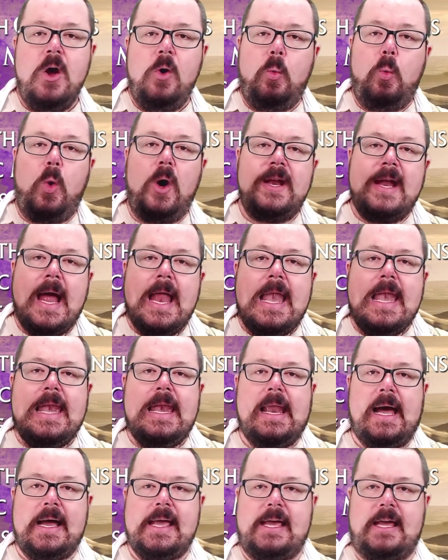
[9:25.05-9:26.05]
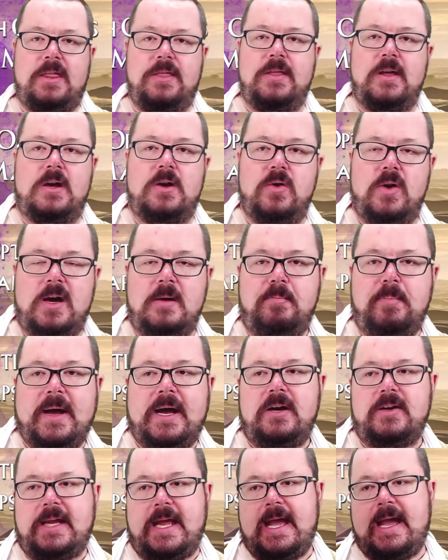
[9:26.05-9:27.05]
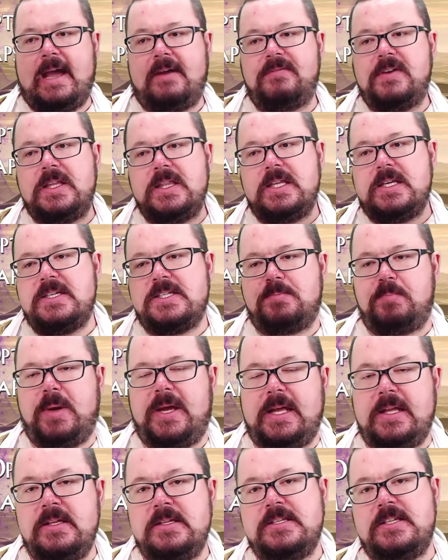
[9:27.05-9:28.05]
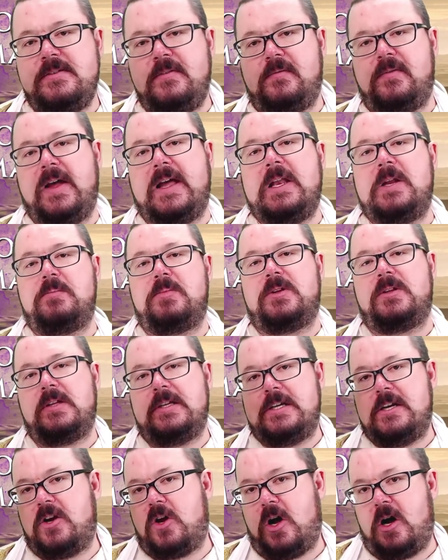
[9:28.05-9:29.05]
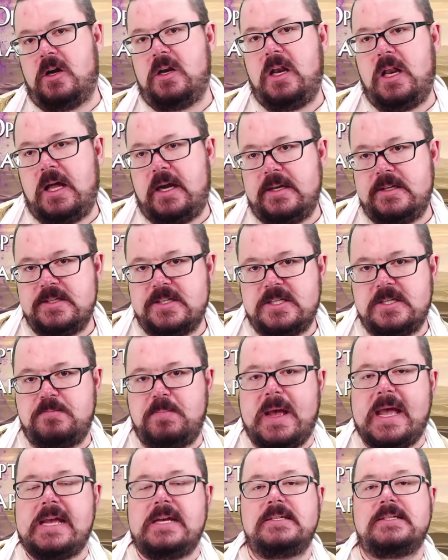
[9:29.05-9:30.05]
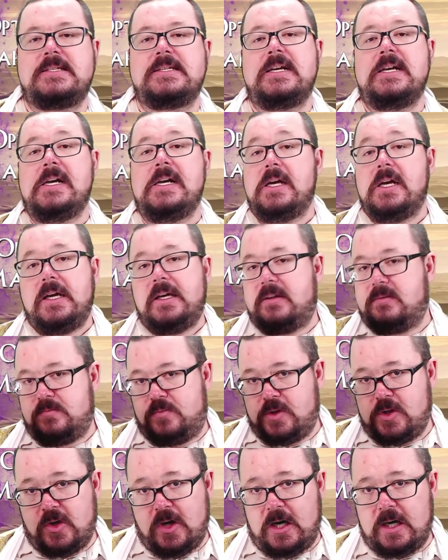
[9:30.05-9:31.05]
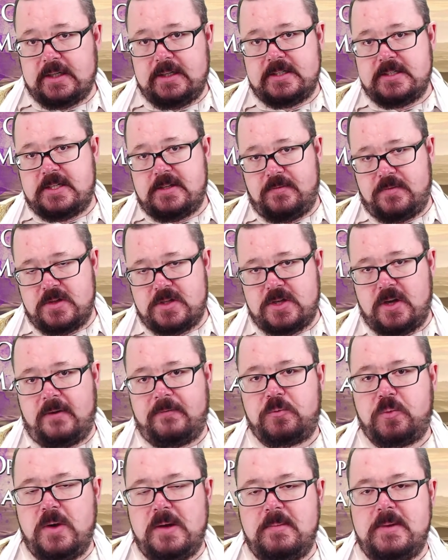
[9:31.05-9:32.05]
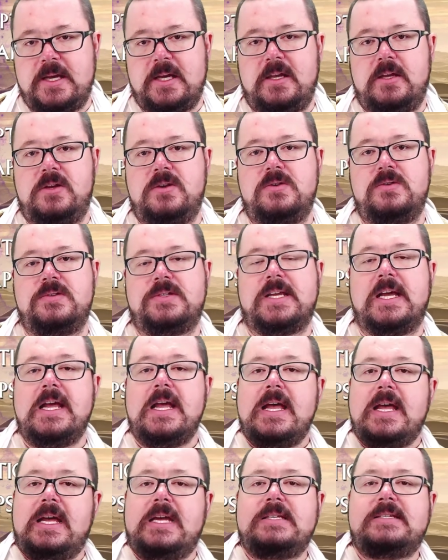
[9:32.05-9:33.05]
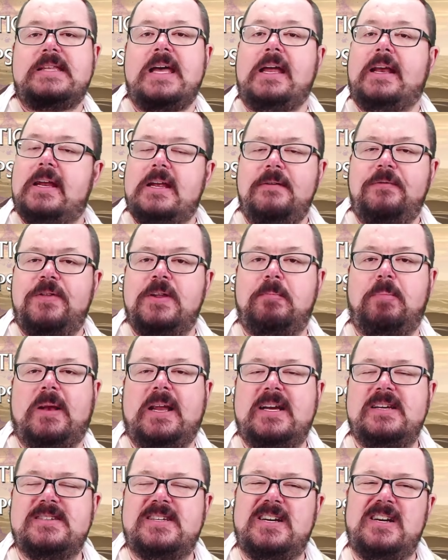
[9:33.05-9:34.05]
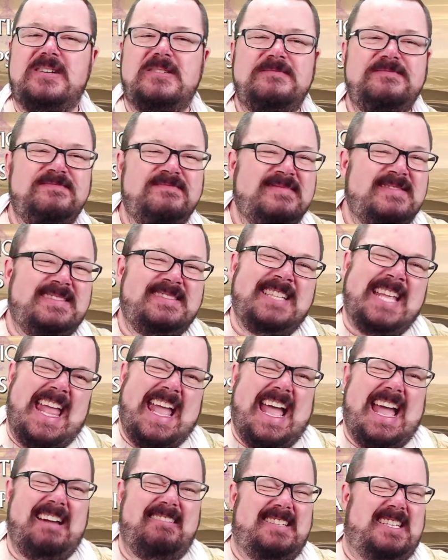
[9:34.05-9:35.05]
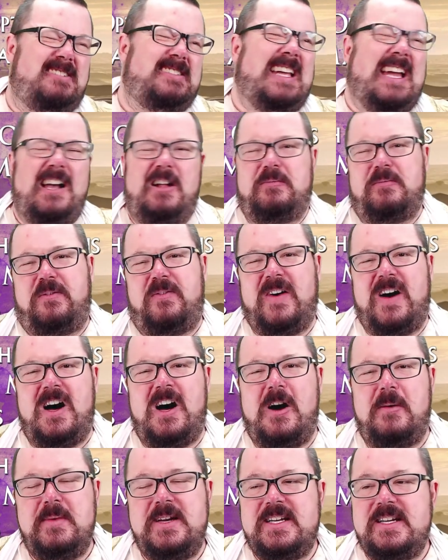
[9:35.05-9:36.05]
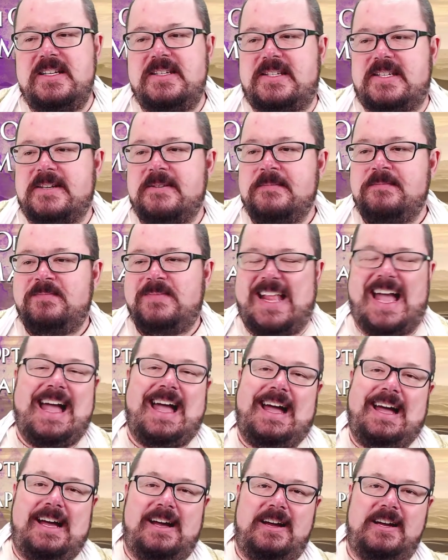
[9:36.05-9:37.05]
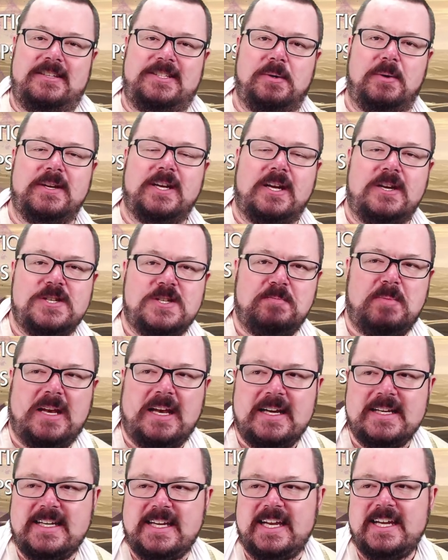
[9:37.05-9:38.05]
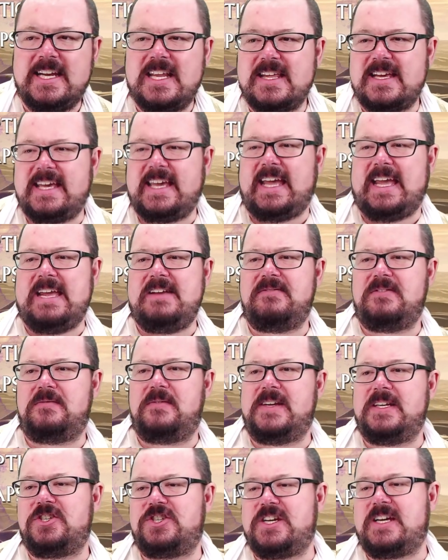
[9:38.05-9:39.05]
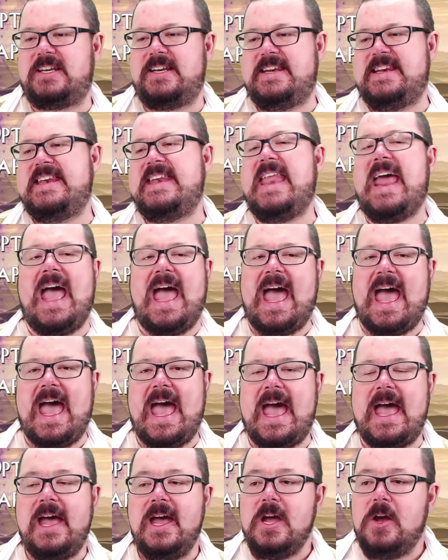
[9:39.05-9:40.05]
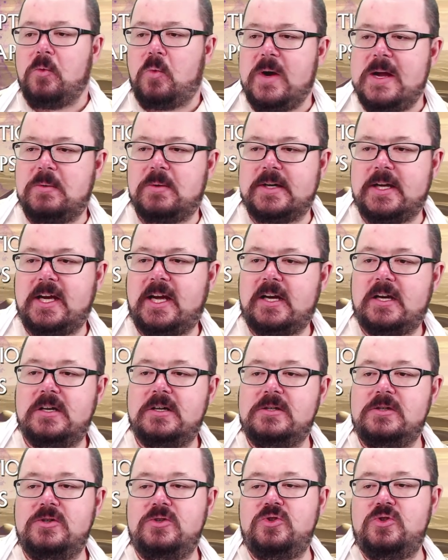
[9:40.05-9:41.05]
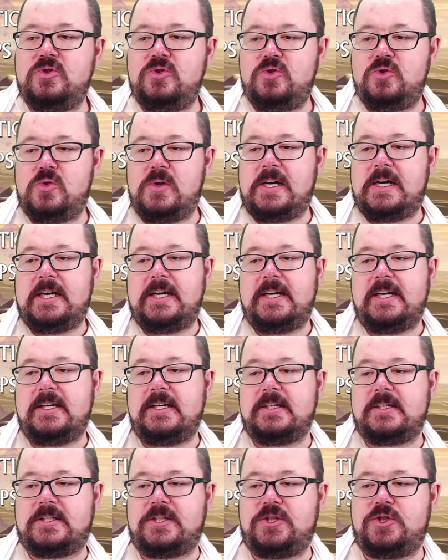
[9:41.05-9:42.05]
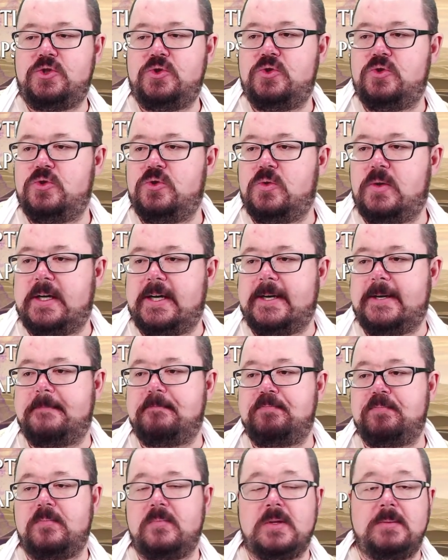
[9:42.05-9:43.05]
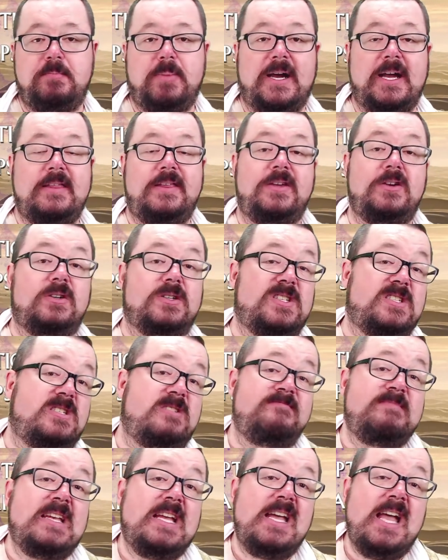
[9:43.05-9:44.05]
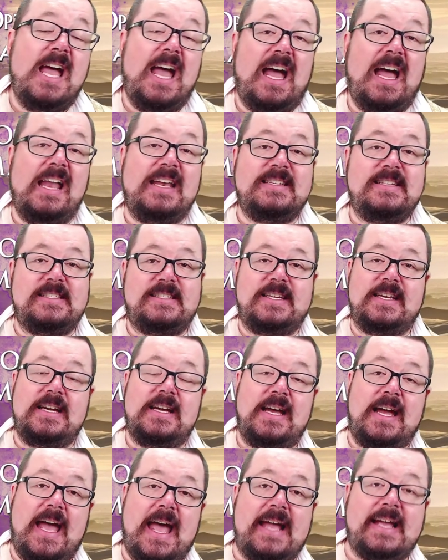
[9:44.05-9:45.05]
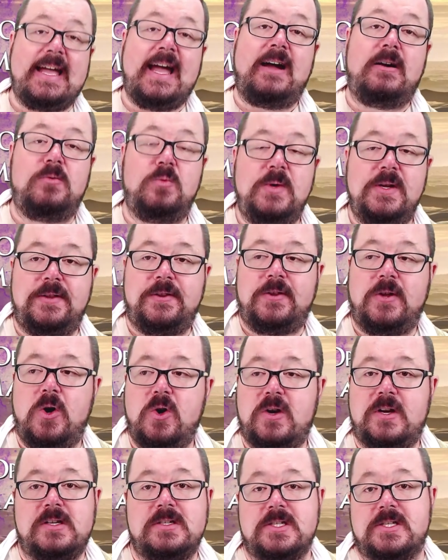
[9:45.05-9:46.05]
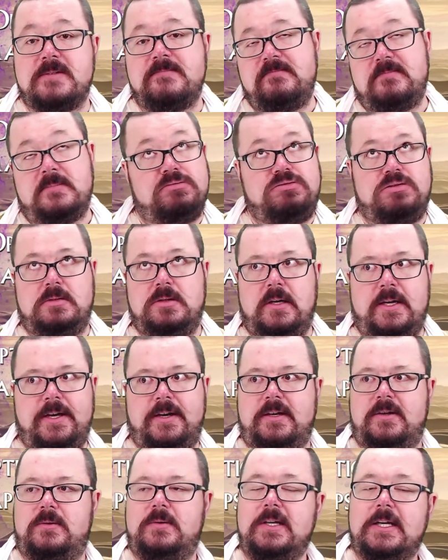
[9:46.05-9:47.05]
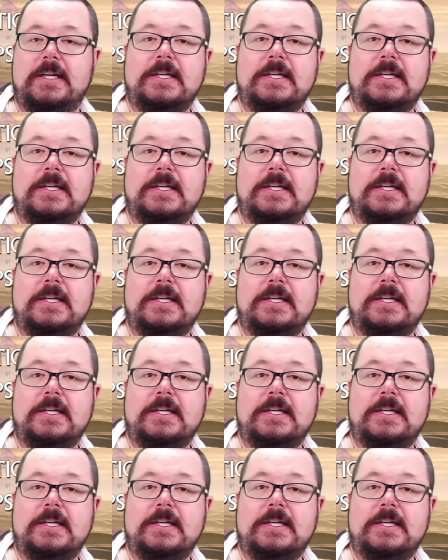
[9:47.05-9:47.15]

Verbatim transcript: What I like, though, about having these pins available in an online space, regardless of the software being used, is that if the players go, nah, I don't want to help farmers, nah, I don't want to go spelunking another cave adventure, nah, we want to go uh, to um, Pythios and uh, hang out with hookers. I don't know.